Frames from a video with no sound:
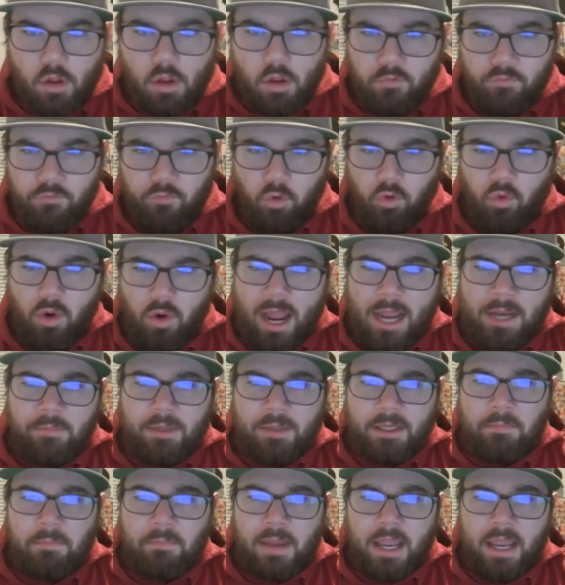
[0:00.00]
for Ryan
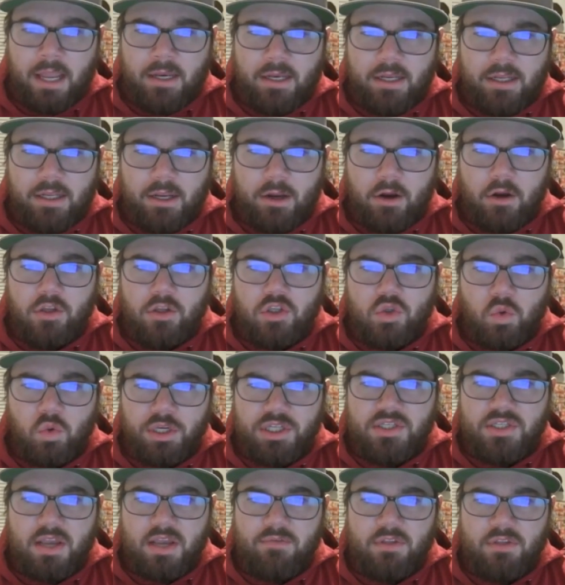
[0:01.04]
McMahon here.
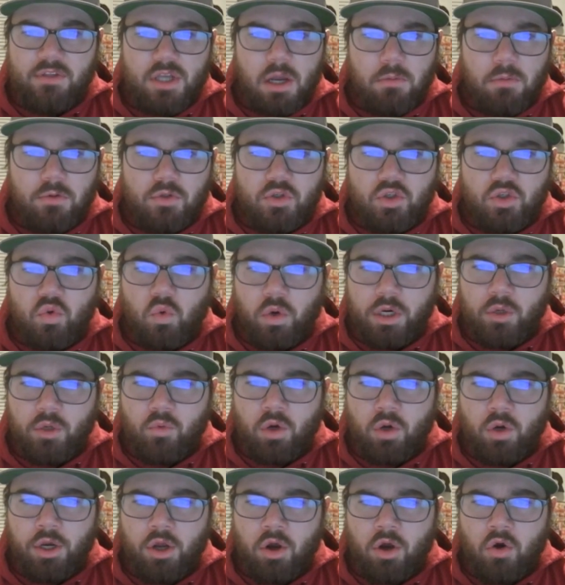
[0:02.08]
27 doubles,
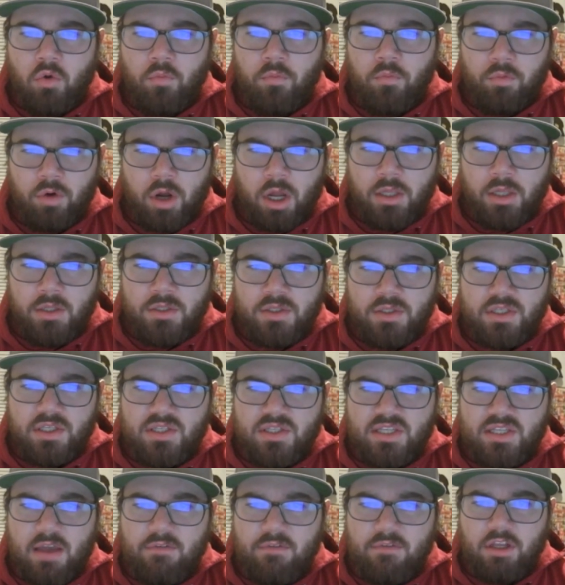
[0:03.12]
21 home runs,
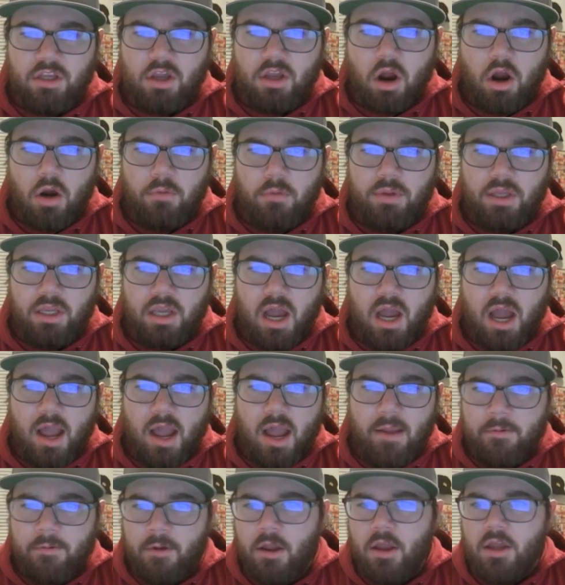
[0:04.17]
70 RBI,